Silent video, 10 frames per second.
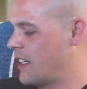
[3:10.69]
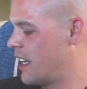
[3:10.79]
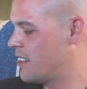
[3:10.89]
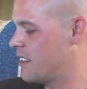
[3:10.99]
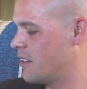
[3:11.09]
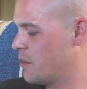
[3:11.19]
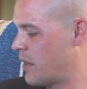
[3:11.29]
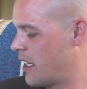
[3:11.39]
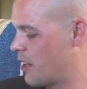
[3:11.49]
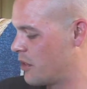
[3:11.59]
dad
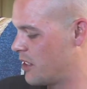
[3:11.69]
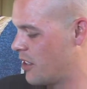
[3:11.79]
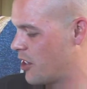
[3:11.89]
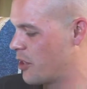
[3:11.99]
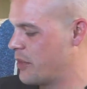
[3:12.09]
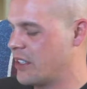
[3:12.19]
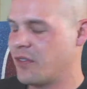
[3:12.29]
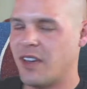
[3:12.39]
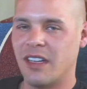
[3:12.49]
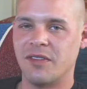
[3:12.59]
was in the Army
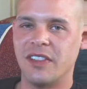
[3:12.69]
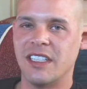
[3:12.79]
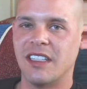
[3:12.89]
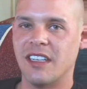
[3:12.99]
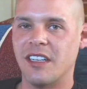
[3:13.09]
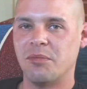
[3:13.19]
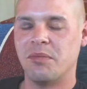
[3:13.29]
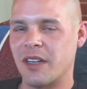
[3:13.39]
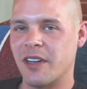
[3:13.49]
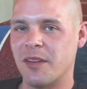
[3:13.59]
and fought in Vietnam.
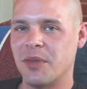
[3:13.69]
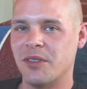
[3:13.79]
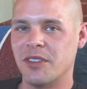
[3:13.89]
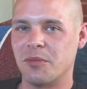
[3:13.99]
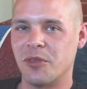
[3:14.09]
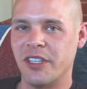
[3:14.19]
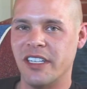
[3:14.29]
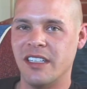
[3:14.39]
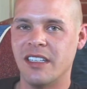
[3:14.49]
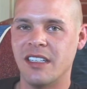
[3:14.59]
My grandpa was a
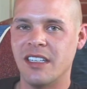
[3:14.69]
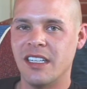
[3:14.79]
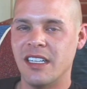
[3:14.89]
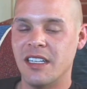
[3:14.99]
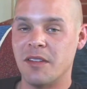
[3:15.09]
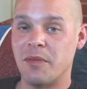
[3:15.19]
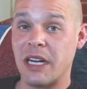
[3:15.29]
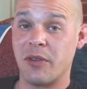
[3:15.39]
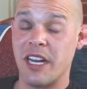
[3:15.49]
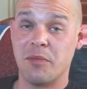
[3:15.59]
Marine.
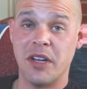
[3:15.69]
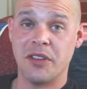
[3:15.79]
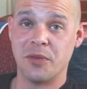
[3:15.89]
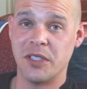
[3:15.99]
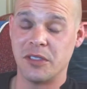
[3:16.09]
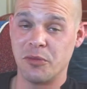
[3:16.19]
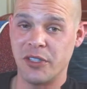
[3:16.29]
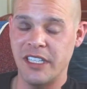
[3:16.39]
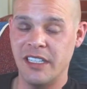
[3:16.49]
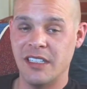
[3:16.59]
My grandmother was a
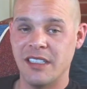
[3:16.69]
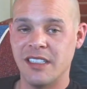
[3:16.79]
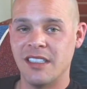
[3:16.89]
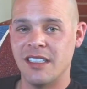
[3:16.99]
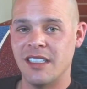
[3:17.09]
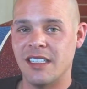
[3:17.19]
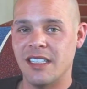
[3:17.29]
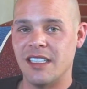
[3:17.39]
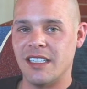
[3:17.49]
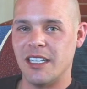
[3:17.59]
Marine,
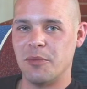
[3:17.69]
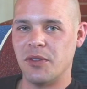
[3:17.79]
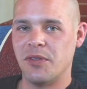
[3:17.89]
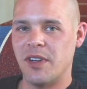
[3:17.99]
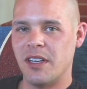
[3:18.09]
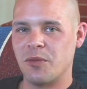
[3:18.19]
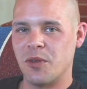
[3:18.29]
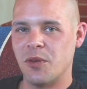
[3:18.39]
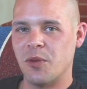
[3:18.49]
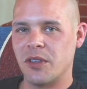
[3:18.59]
and they both fought in
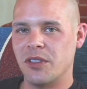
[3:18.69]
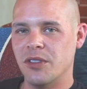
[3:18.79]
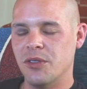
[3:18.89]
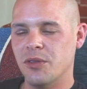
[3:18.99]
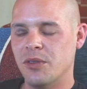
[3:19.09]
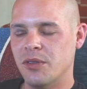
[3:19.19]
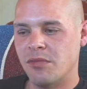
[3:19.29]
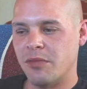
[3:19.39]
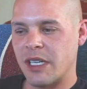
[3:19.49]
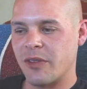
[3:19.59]
World War II.
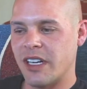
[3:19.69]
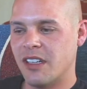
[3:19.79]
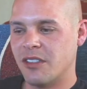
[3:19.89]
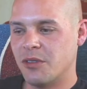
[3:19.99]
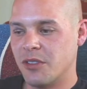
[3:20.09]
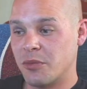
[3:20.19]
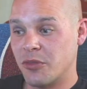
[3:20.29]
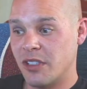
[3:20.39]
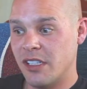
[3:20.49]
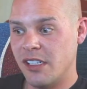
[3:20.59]
My great uncle was a
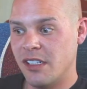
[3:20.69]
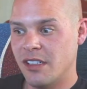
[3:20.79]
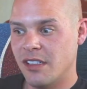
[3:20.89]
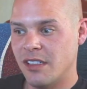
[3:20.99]
Marine.